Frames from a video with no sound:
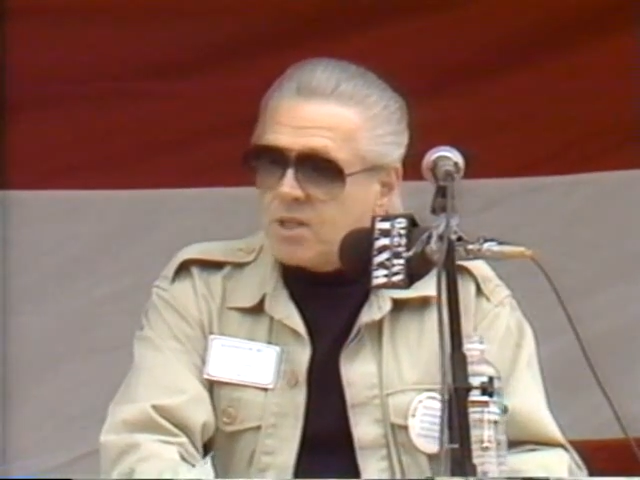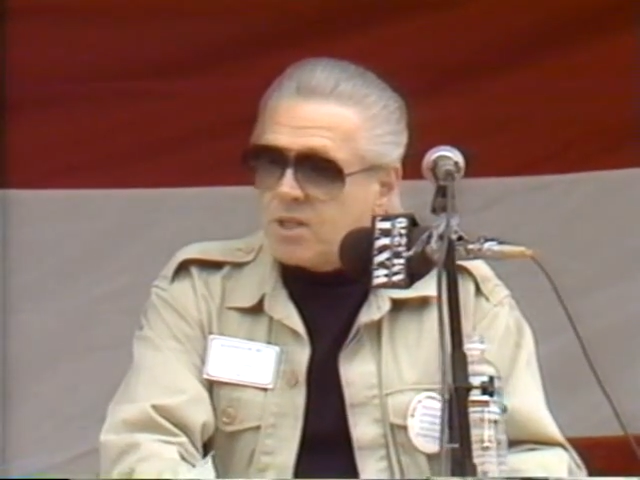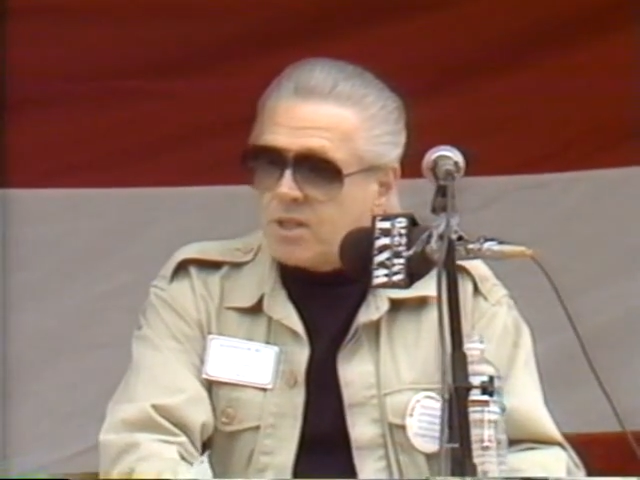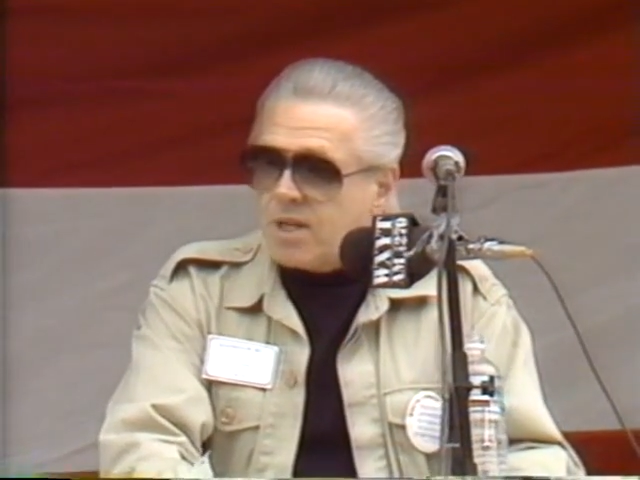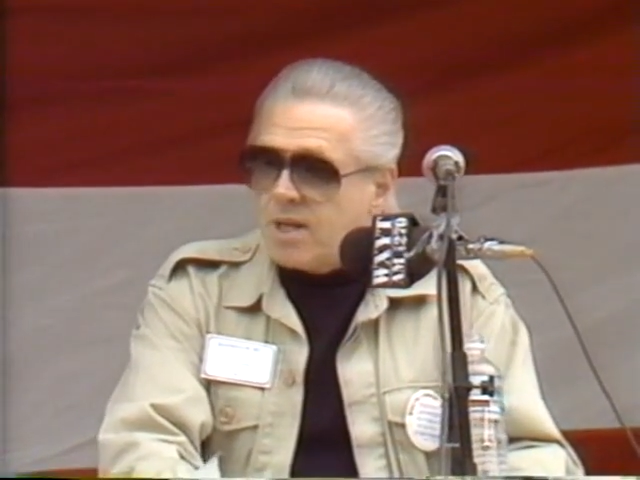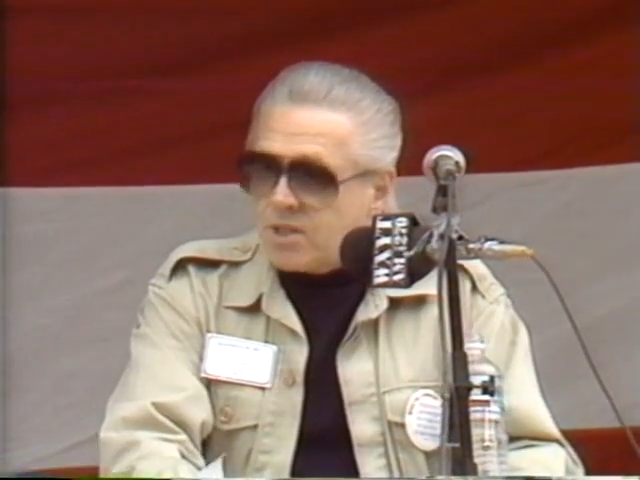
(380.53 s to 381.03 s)

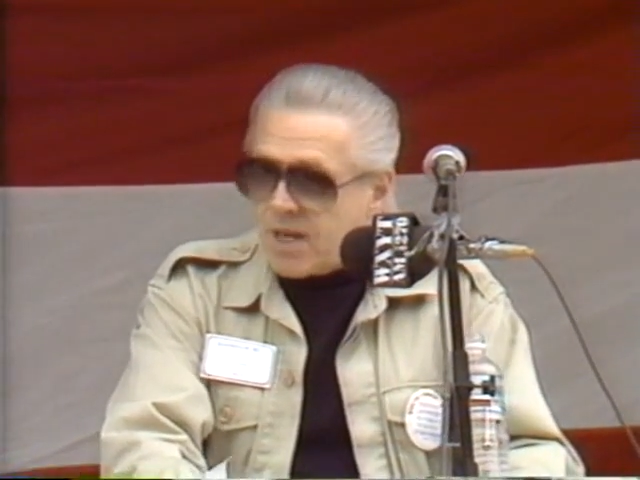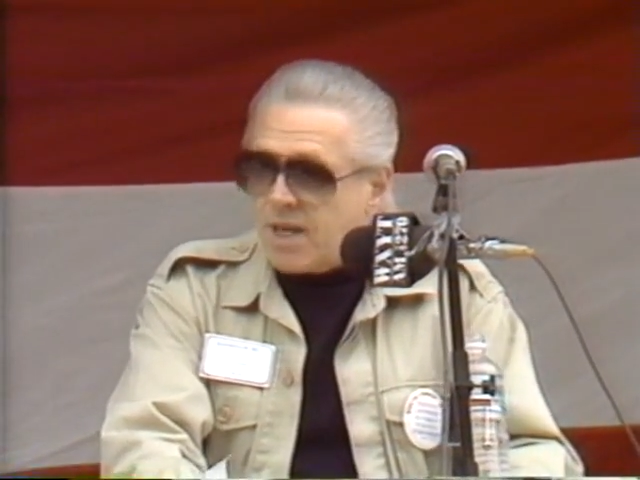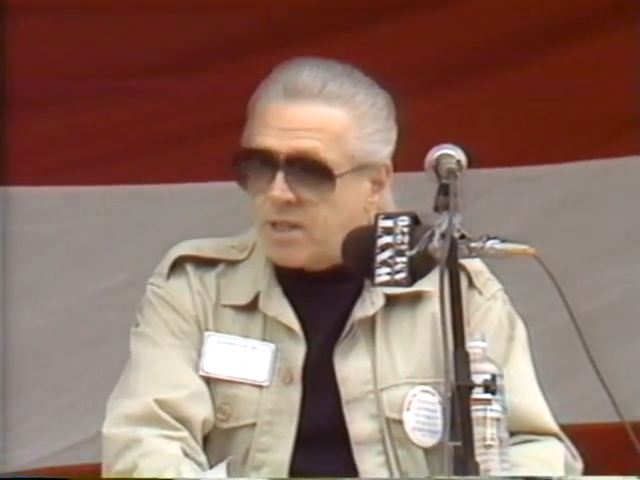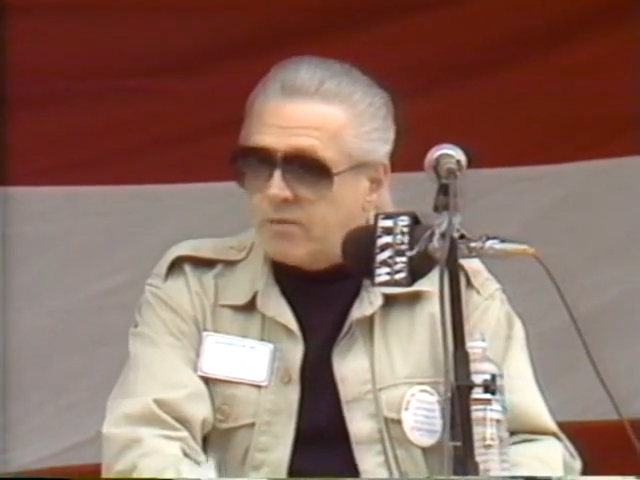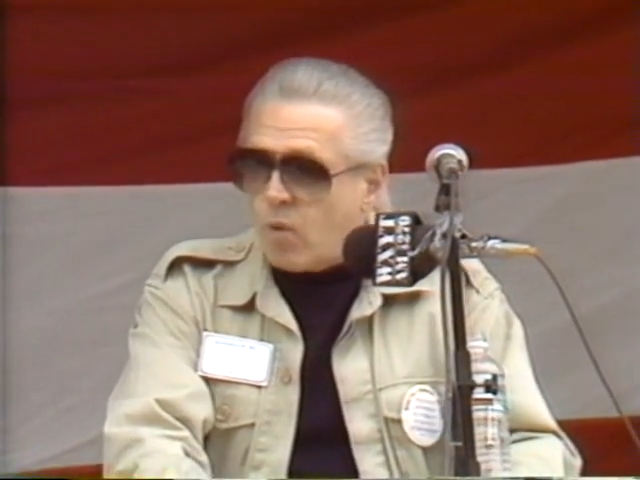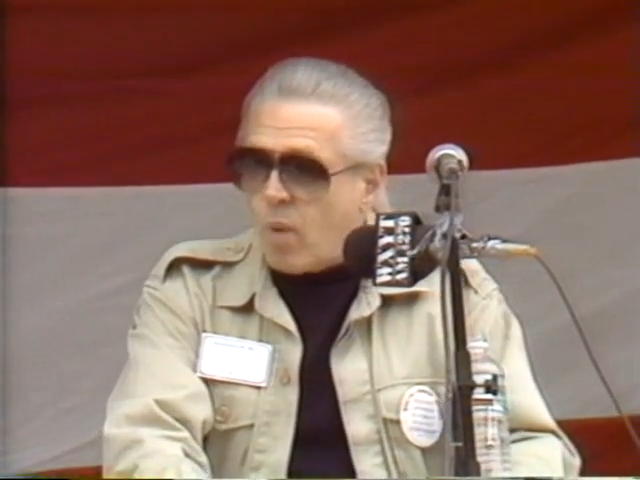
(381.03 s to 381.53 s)

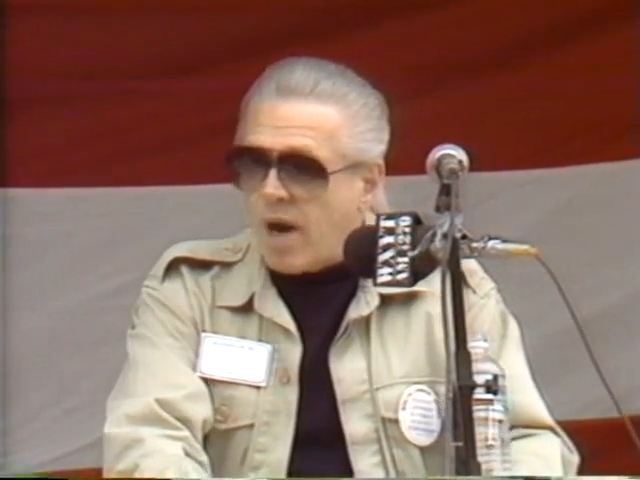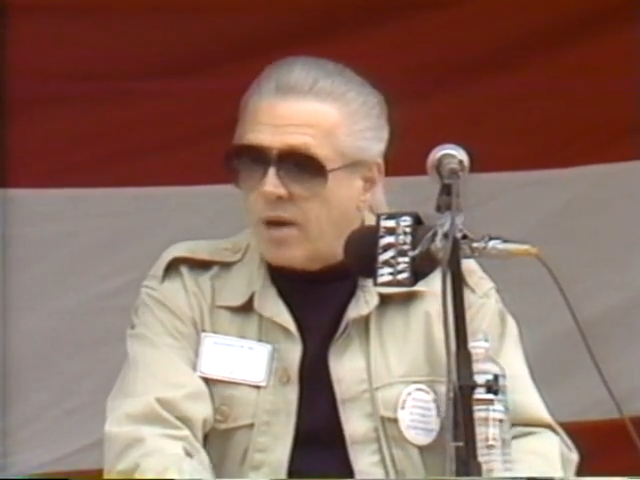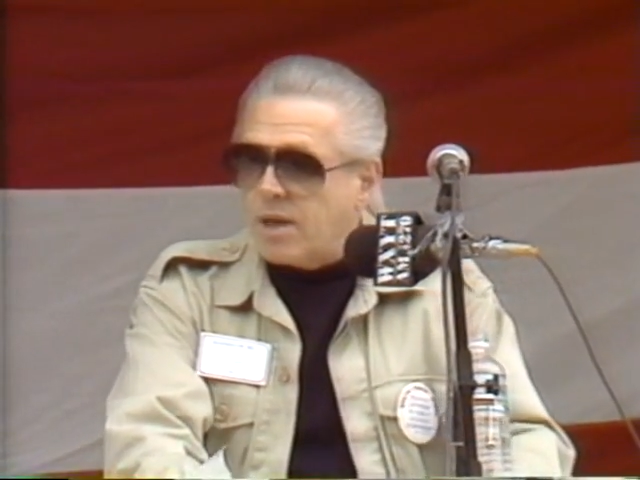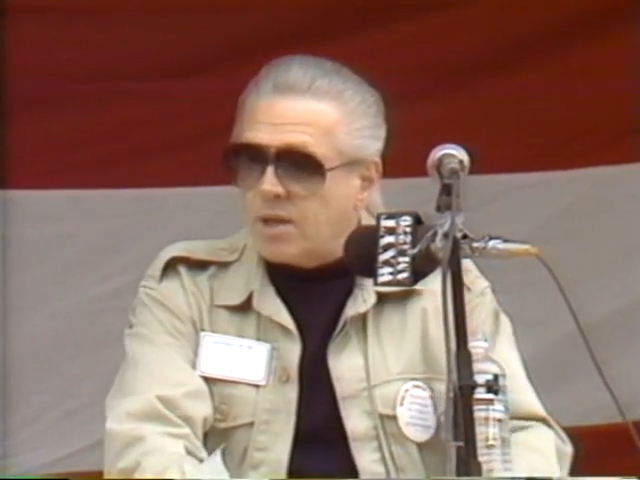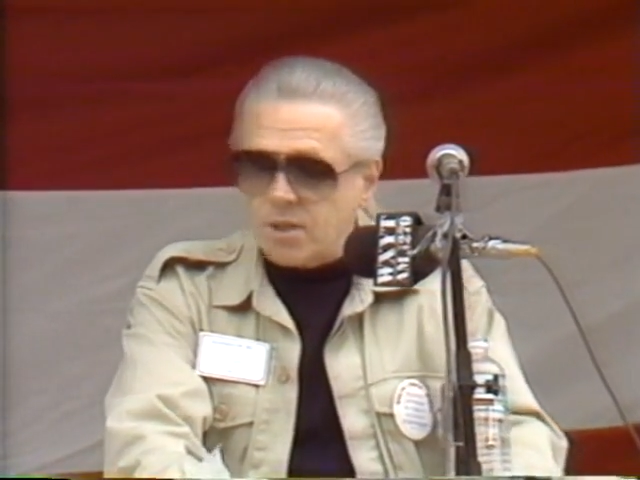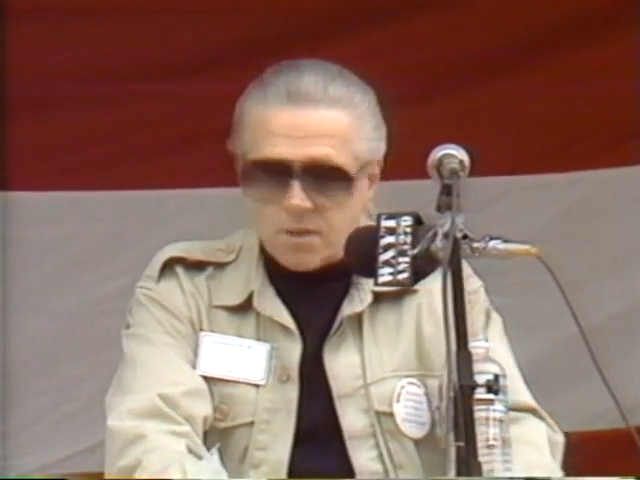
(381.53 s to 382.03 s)
sense of
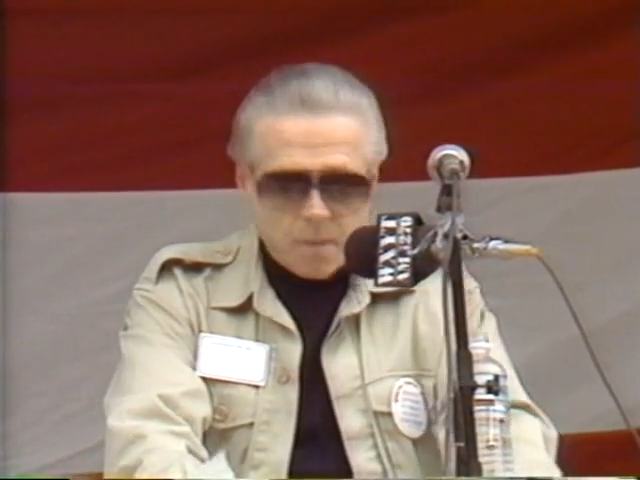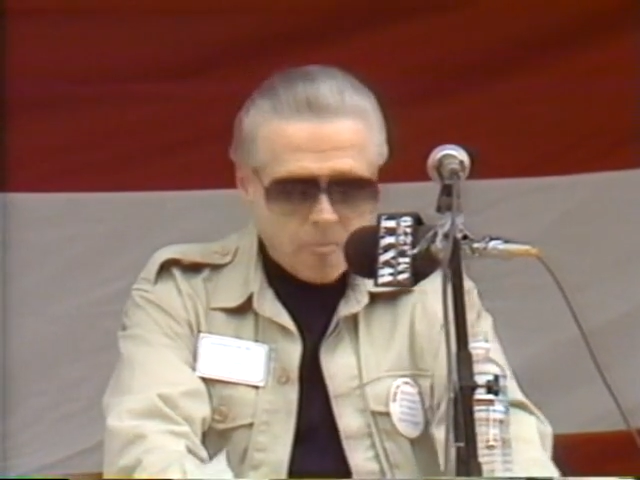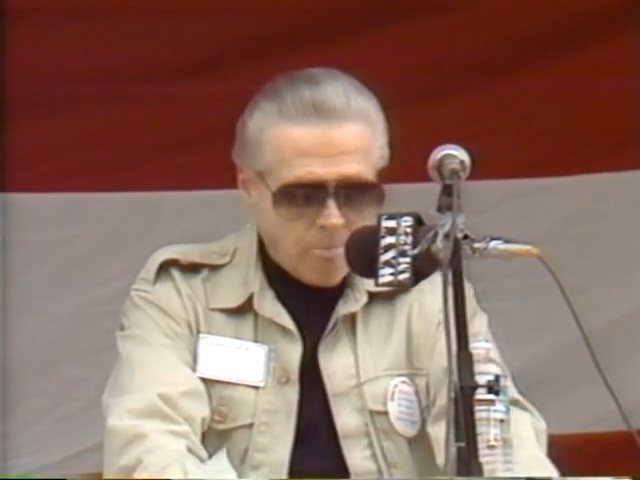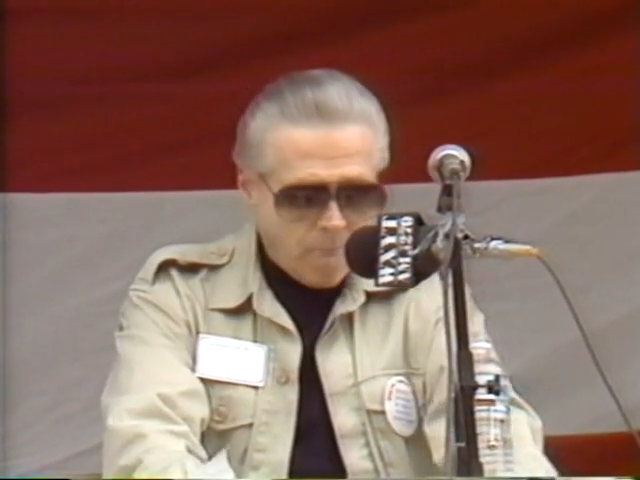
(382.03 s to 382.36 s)
awareness.